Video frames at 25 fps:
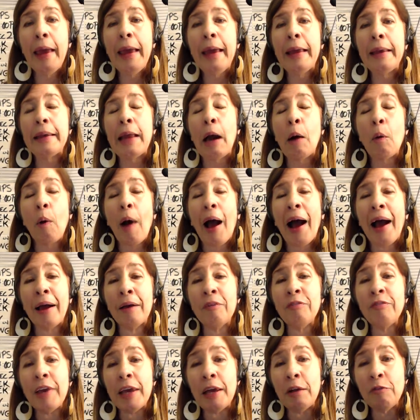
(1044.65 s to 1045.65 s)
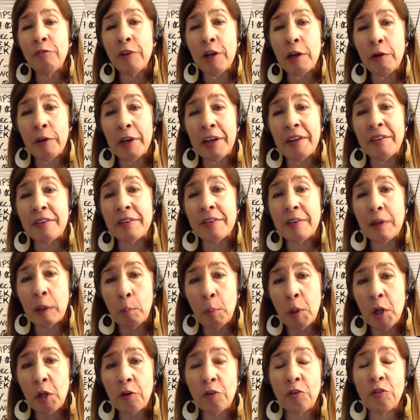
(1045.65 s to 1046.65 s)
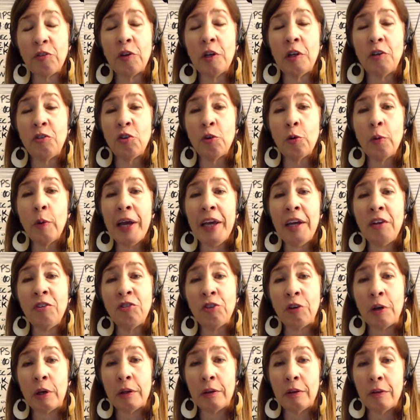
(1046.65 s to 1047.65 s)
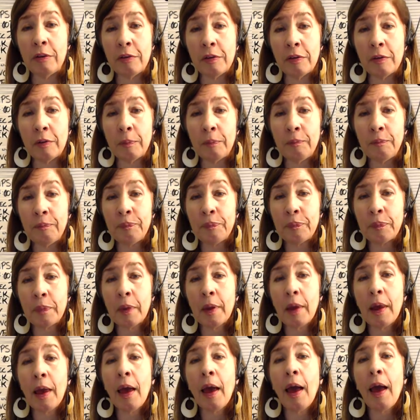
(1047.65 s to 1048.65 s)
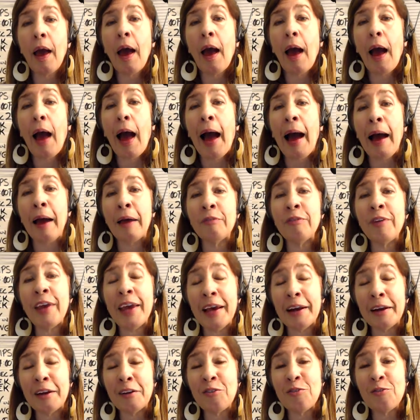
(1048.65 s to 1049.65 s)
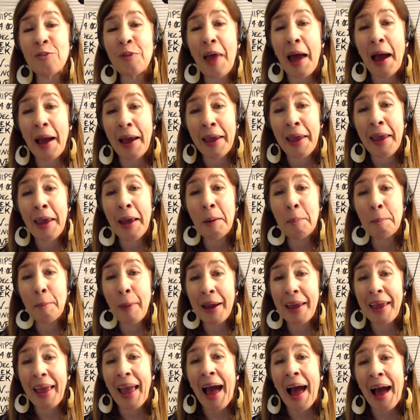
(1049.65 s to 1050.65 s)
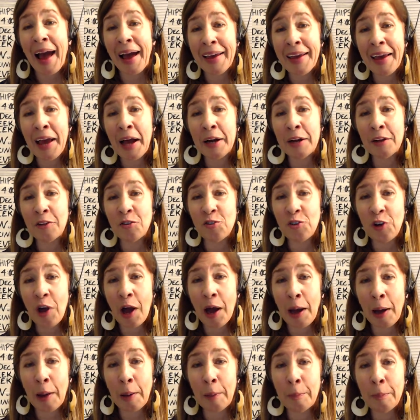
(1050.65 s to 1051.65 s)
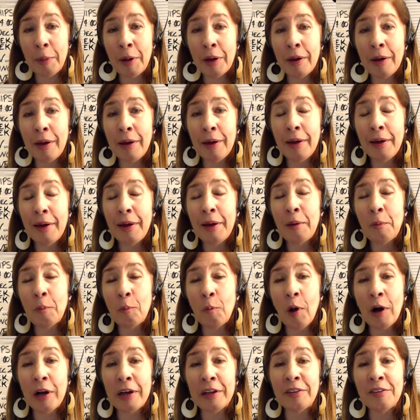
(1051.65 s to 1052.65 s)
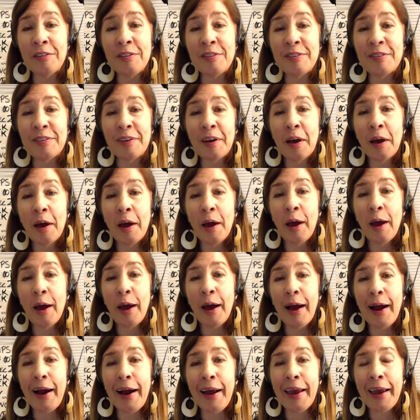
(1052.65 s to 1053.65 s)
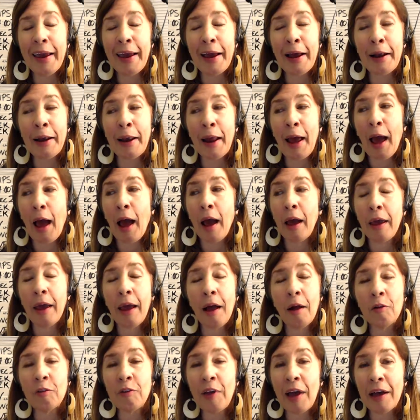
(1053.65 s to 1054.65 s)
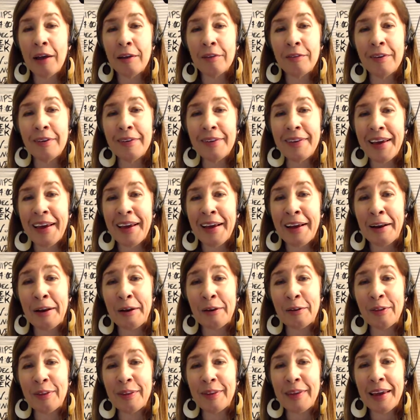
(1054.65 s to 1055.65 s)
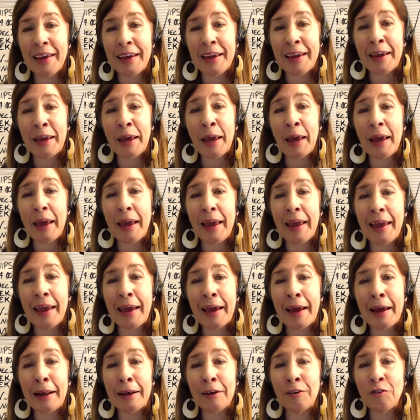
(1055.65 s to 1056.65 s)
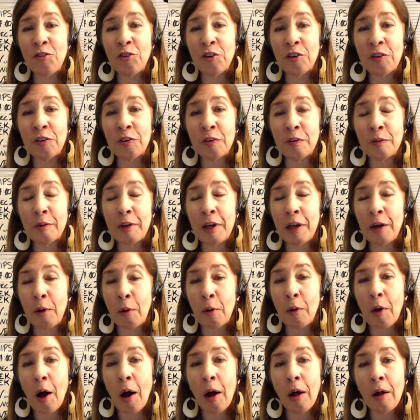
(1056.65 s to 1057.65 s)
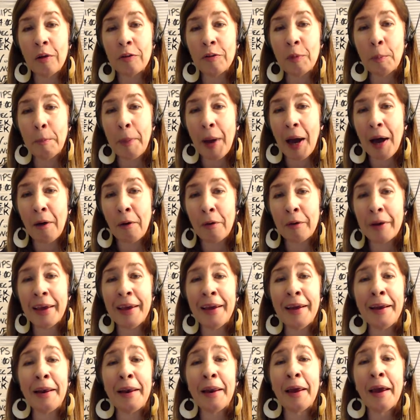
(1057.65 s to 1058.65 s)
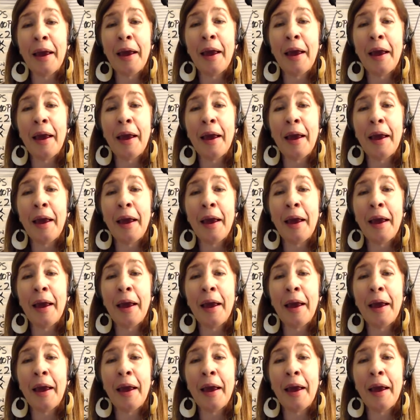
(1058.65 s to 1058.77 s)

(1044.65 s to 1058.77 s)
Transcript: Now, I've had very similar situations. I've had a I had my eye on a job once, and I held on to that thing and just, you know, called about it